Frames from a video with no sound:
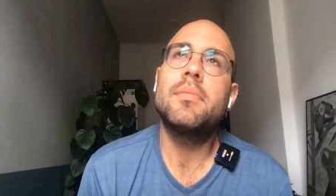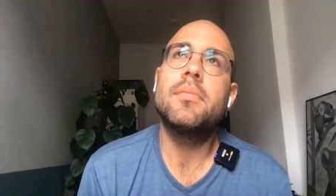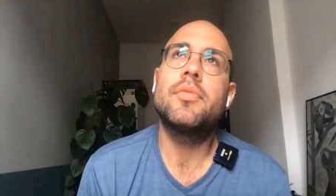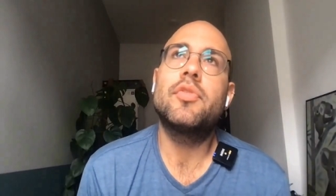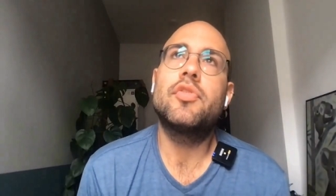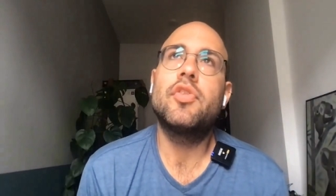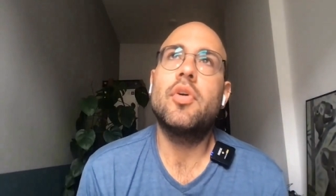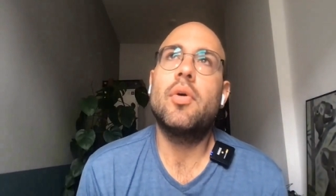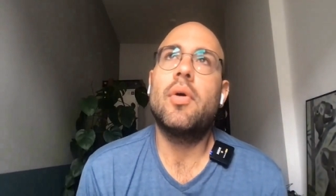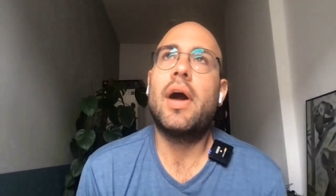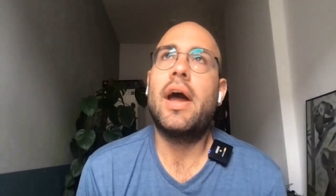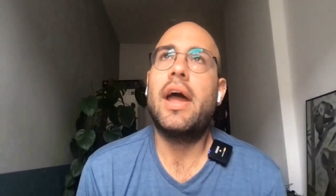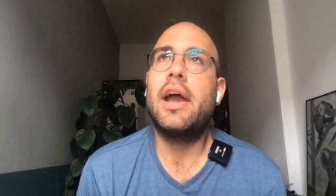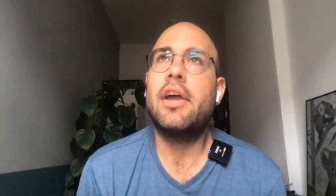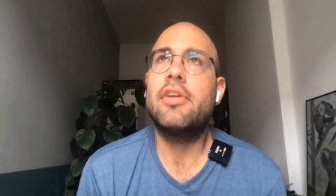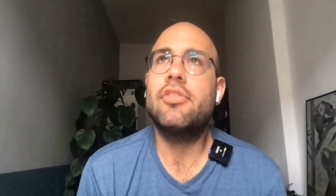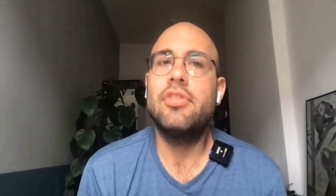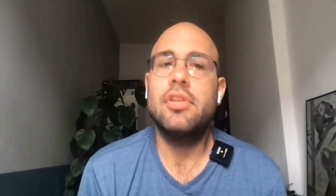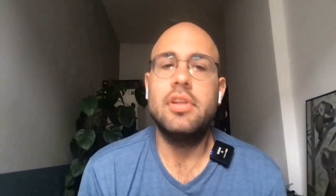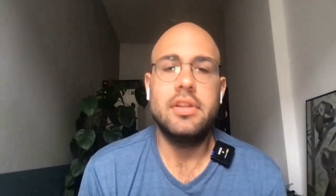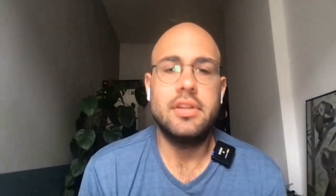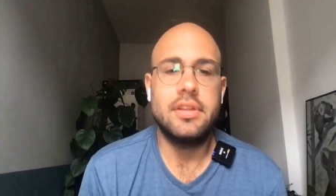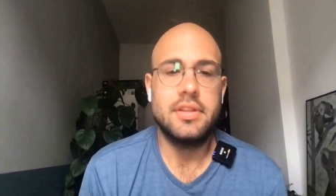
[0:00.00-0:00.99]
So I
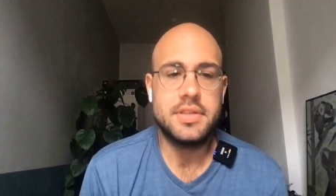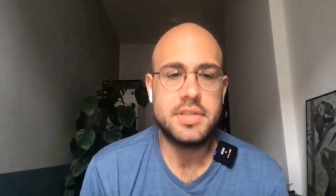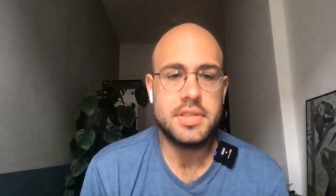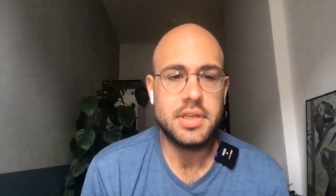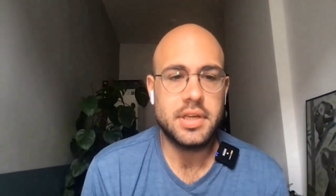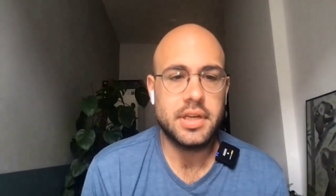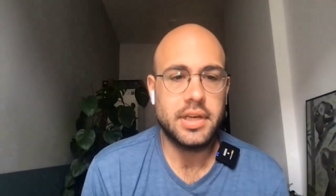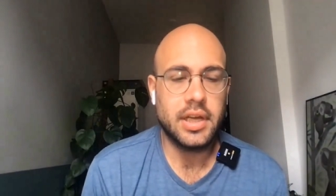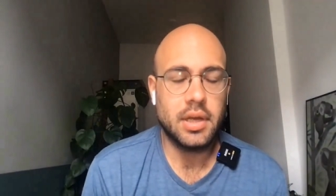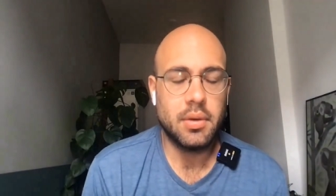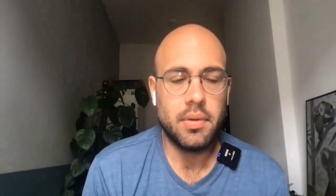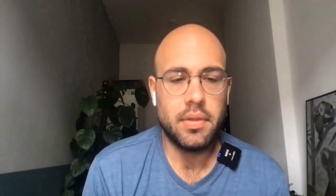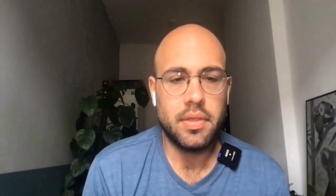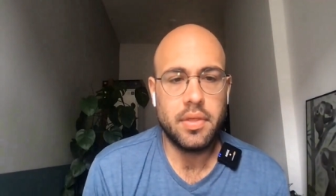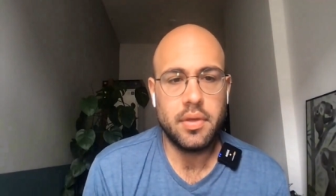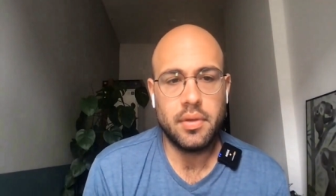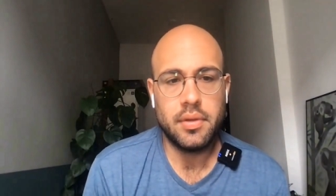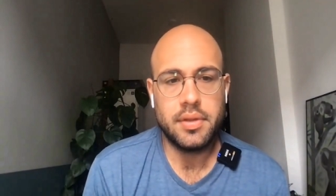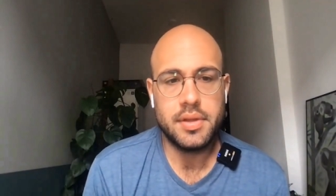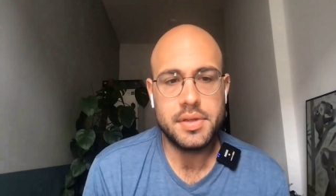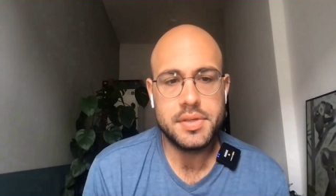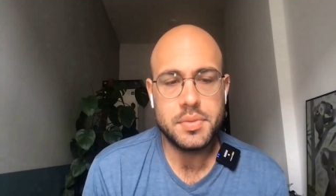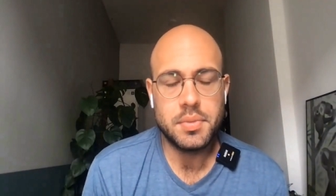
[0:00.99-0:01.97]
actually disagree with you
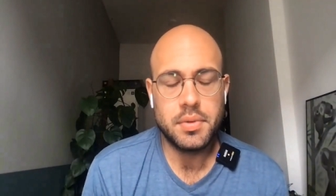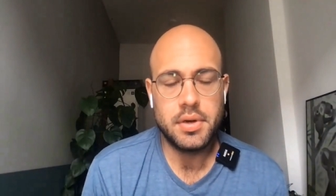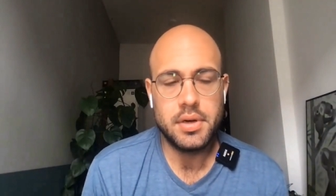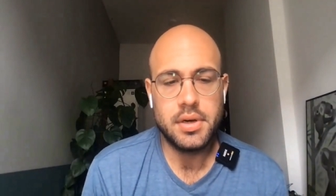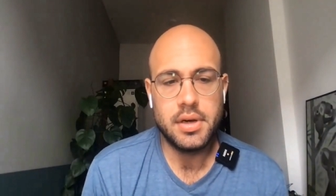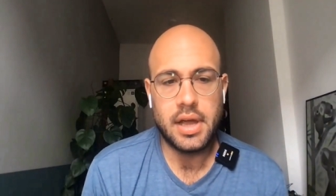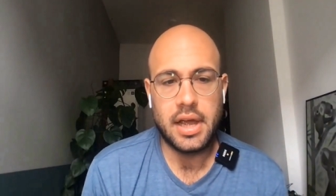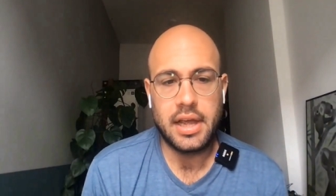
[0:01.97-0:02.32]
on this one.